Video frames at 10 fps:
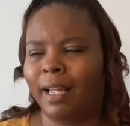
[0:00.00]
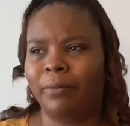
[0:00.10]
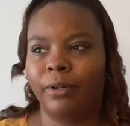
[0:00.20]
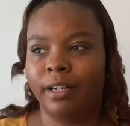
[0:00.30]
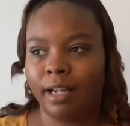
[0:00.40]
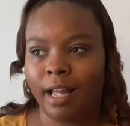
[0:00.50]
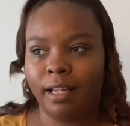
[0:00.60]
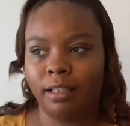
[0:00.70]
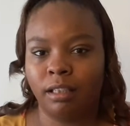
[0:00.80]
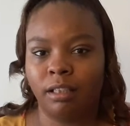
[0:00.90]
like we're
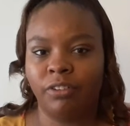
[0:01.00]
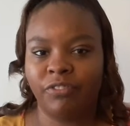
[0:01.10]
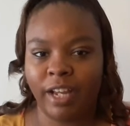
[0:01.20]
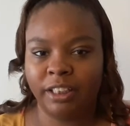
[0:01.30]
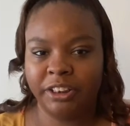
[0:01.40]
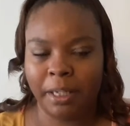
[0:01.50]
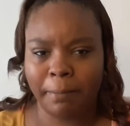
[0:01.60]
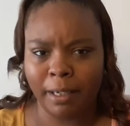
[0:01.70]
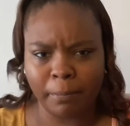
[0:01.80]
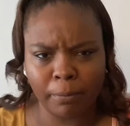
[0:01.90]
not
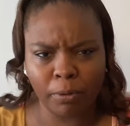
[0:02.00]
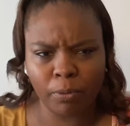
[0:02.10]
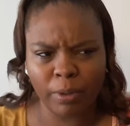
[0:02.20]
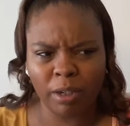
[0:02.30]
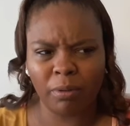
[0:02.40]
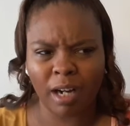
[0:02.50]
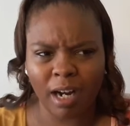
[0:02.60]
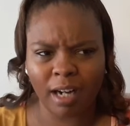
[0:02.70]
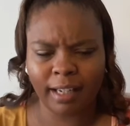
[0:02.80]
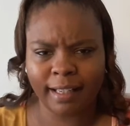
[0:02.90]
affectionate people. We don't
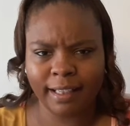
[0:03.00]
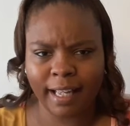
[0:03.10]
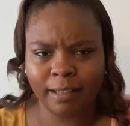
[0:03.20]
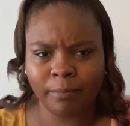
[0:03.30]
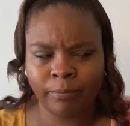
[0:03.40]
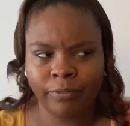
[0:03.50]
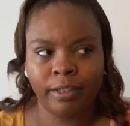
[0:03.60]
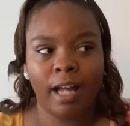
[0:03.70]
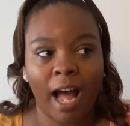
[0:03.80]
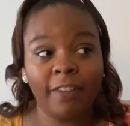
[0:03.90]
hug like that.
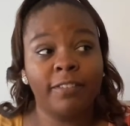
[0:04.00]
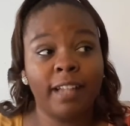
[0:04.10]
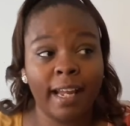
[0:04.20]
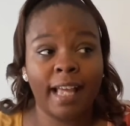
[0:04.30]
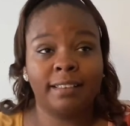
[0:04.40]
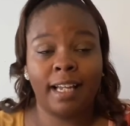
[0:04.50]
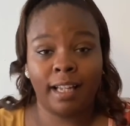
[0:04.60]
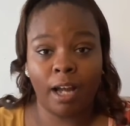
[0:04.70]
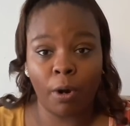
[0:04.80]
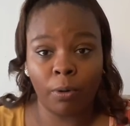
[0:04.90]
I feel like as I
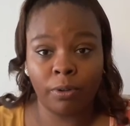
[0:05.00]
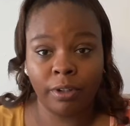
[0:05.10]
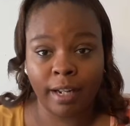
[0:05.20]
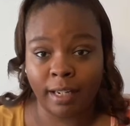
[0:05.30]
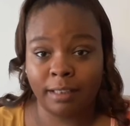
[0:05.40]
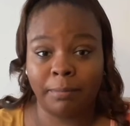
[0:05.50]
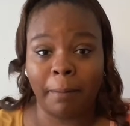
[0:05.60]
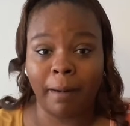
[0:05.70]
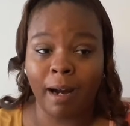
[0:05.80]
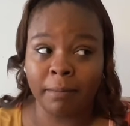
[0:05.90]
got older and as my
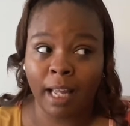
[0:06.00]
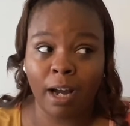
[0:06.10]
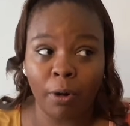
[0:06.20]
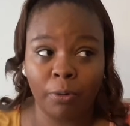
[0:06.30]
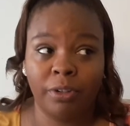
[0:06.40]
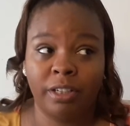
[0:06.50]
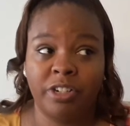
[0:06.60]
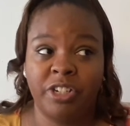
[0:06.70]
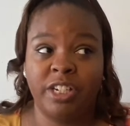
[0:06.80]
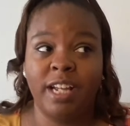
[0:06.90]
mom got older,
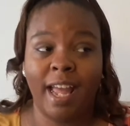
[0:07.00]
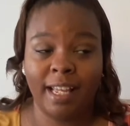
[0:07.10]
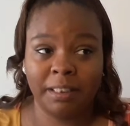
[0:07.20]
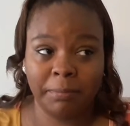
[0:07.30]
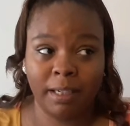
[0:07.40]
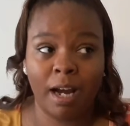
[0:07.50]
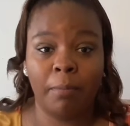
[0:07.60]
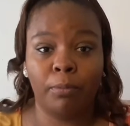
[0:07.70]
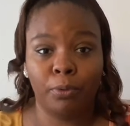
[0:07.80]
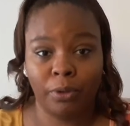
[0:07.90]
she has
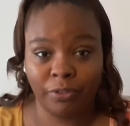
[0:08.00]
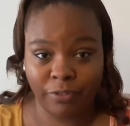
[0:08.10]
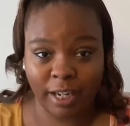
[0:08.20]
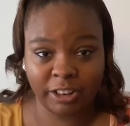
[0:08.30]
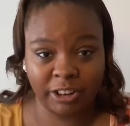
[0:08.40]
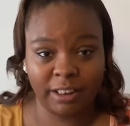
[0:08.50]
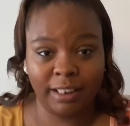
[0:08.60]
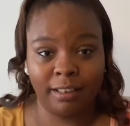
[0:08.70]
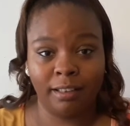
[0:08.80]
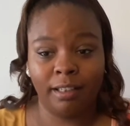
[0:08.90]
become more
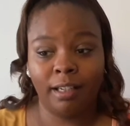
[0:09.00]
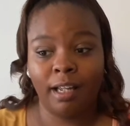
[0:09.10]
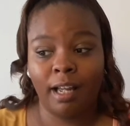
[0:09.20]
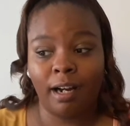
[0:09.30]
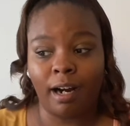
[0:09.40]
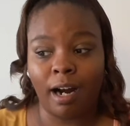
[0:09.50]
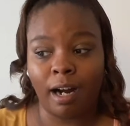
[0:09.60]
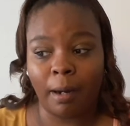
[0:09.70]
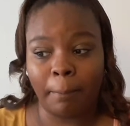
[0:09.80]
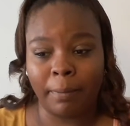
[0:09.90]
affectionate.
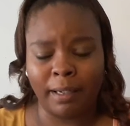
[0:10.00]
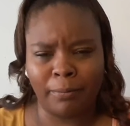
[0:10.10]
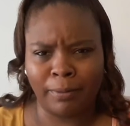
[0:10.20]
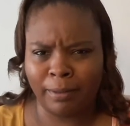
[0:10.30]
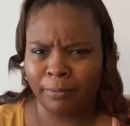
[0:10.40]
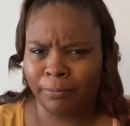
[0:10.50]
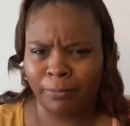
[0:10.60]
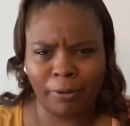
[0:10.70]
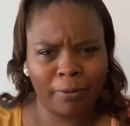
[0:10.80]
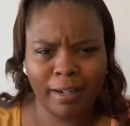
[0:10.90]
Um, but when
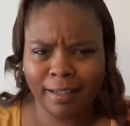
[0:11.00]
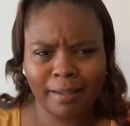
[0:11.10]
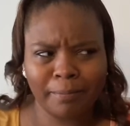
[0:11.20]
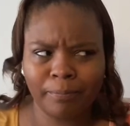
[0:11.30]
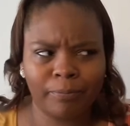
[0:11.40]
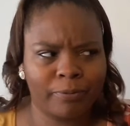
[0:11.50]
growing up,